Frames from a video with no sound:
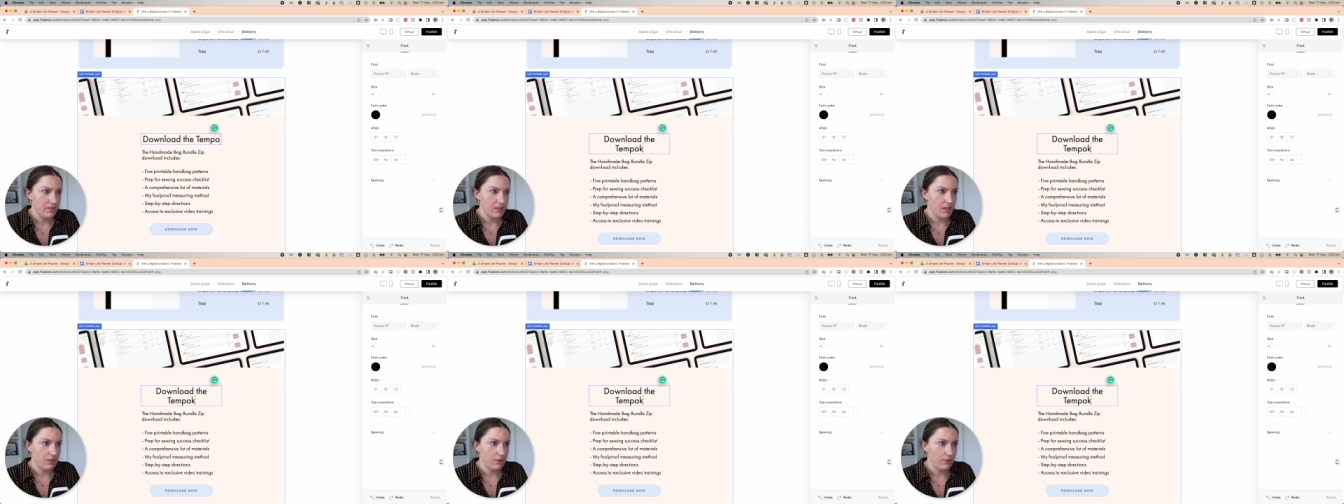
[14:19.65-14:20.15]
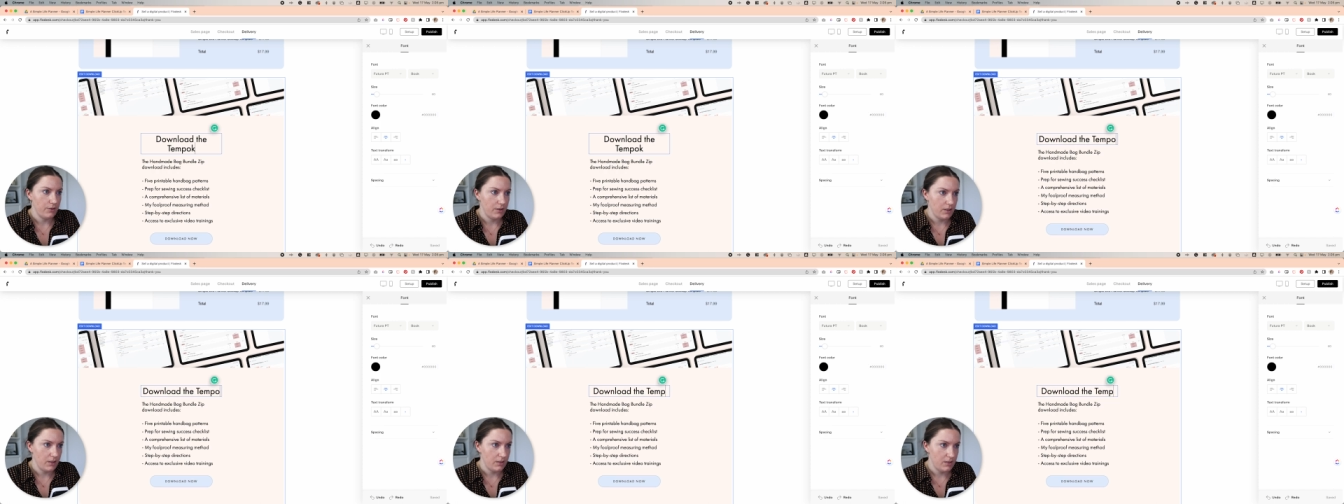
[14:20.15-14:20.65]
download
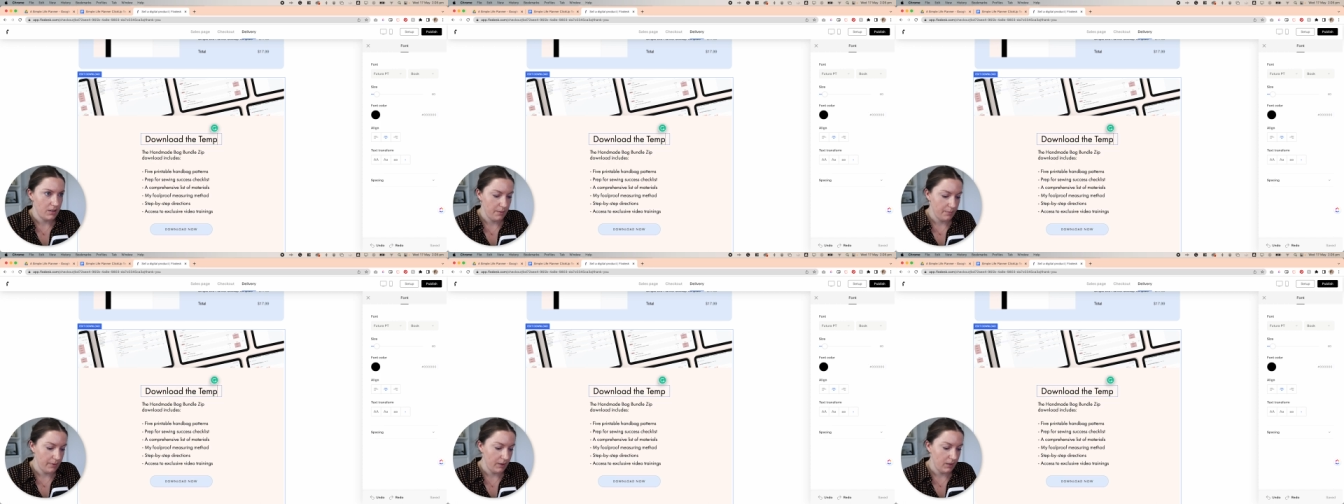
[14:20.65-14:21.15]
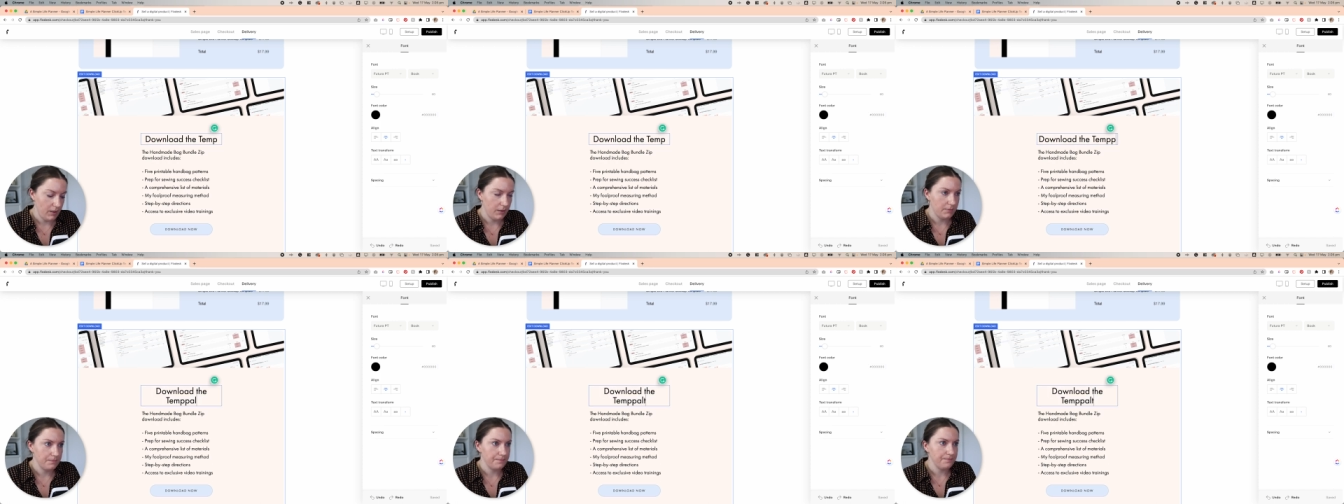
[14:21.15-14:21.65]
the
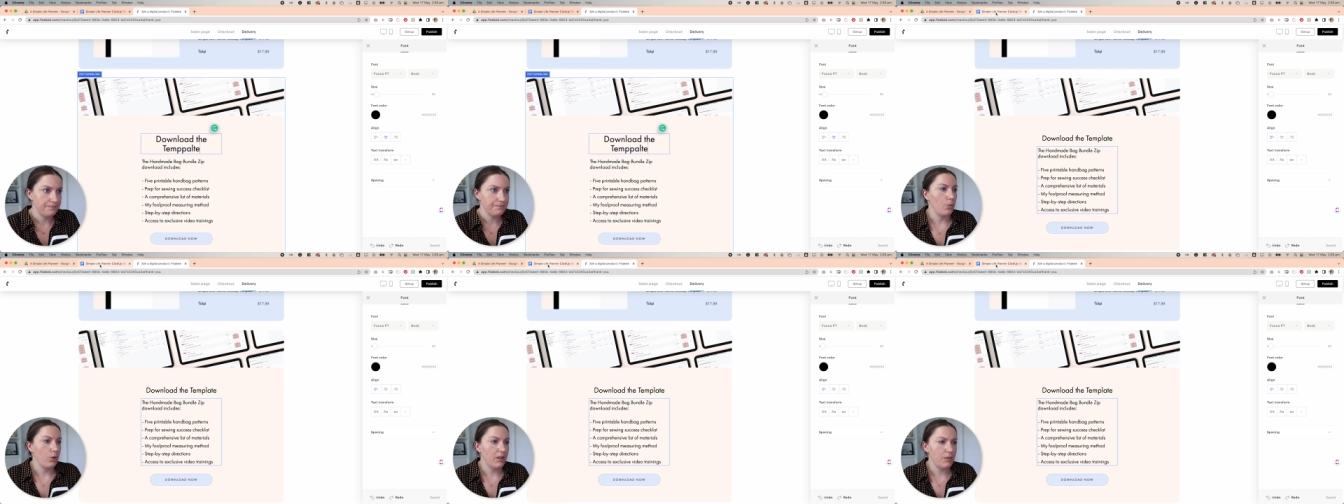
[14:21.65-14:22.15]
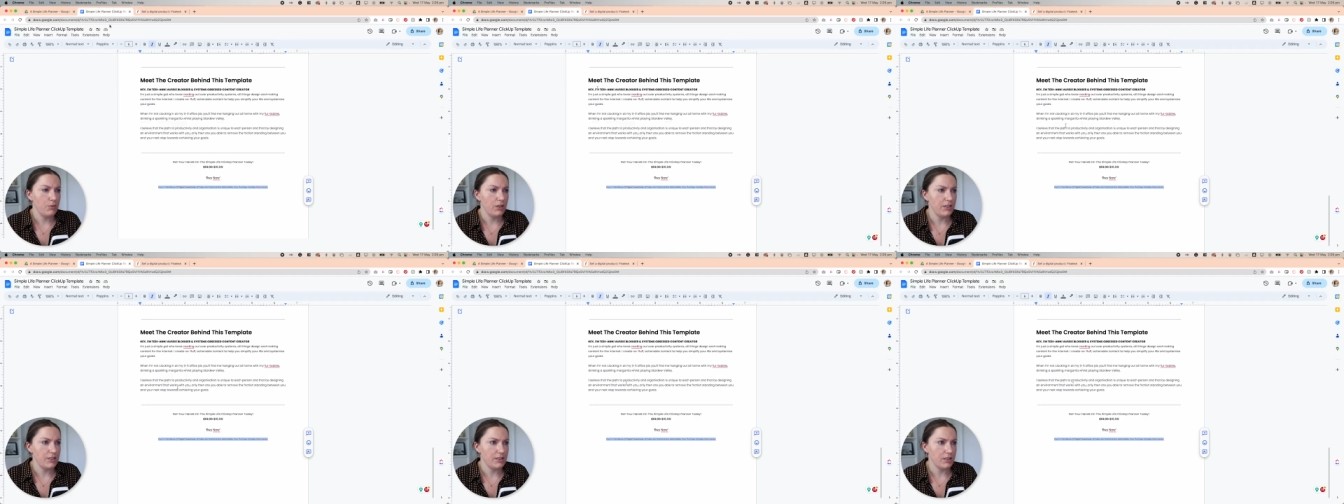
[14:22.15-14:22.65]
template. What I'm
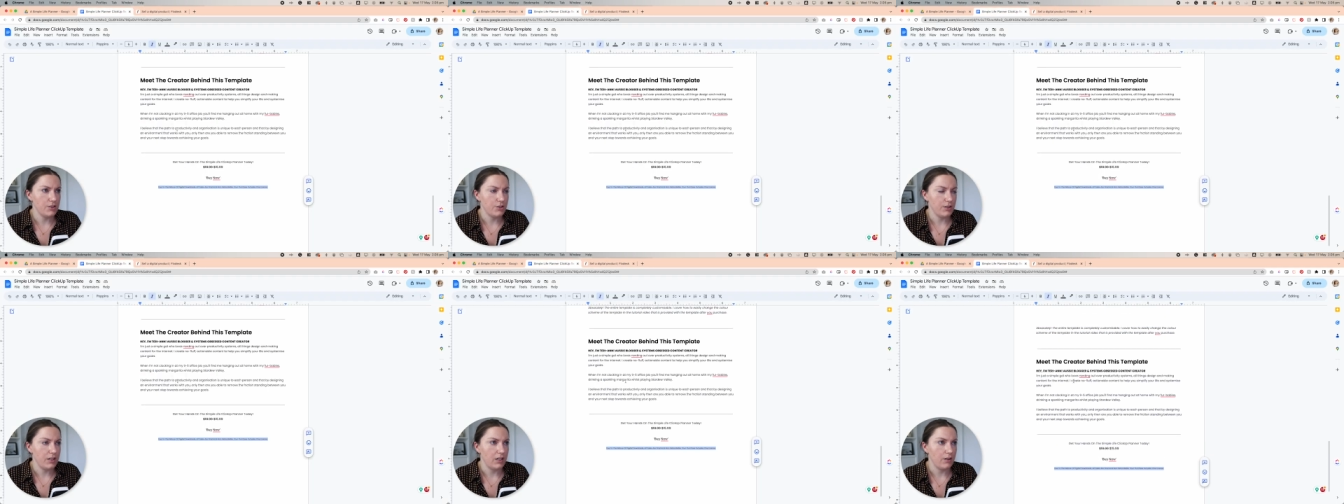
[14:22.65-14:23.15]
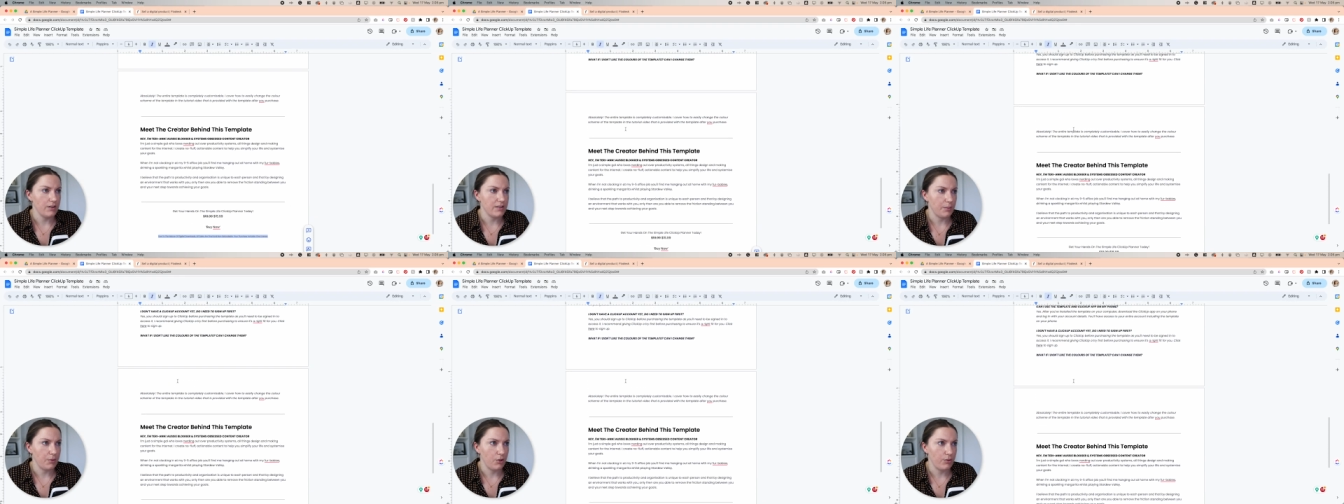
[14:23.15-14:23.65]
really just going to do here is
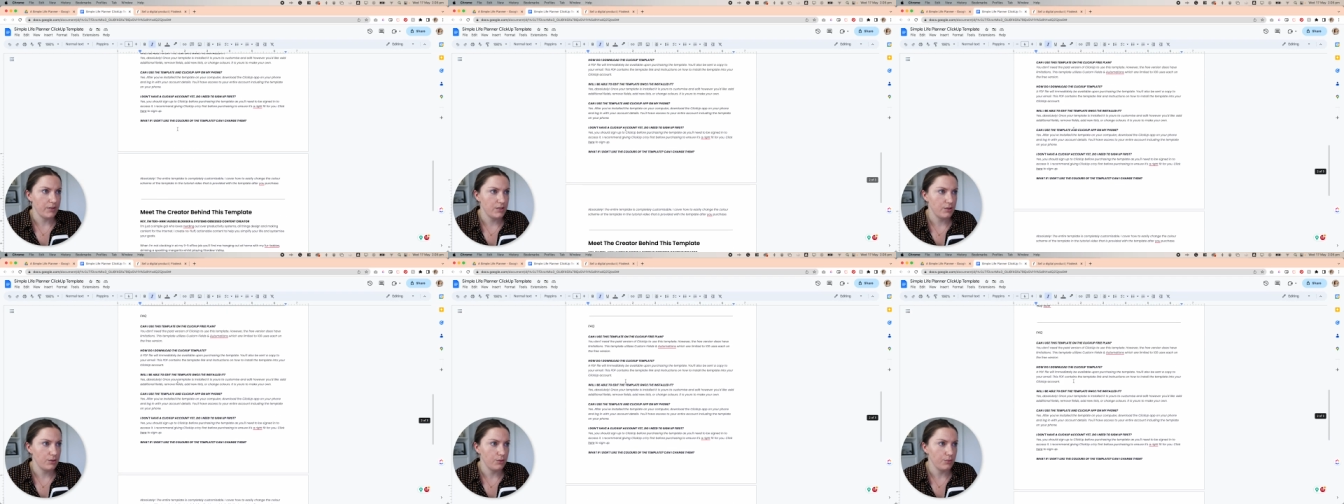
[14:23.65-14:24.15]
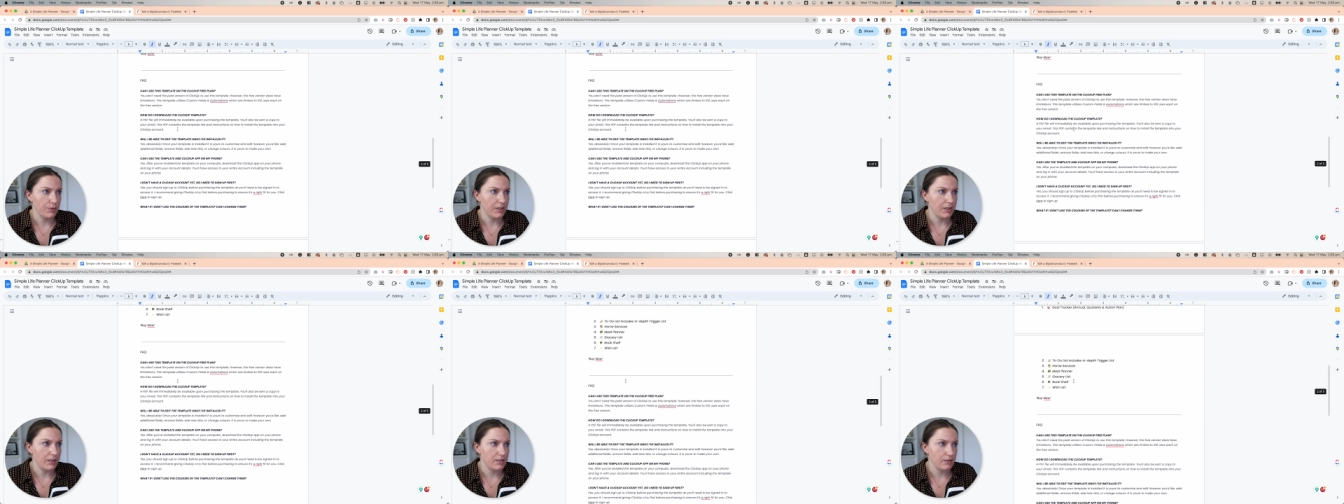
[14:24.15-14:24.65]
I'm going to
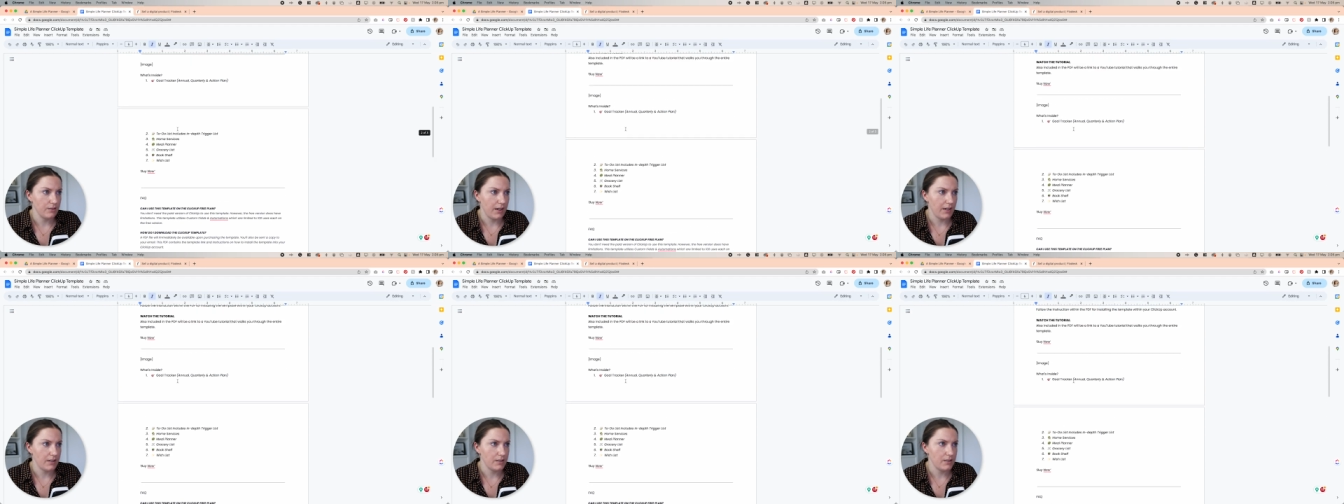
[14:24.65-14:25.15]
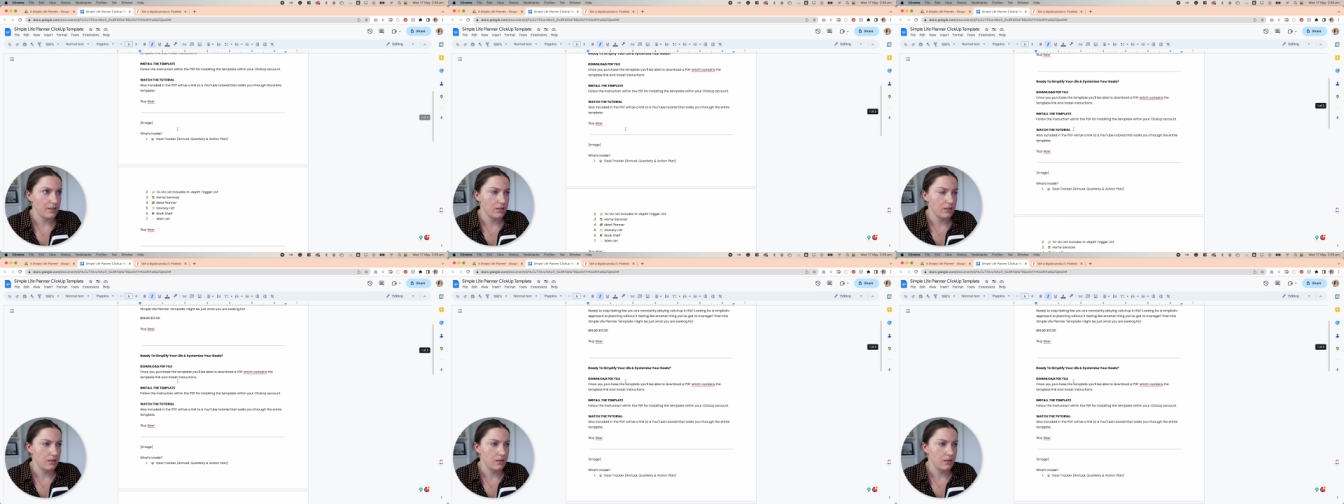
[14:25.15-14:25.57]
reiterate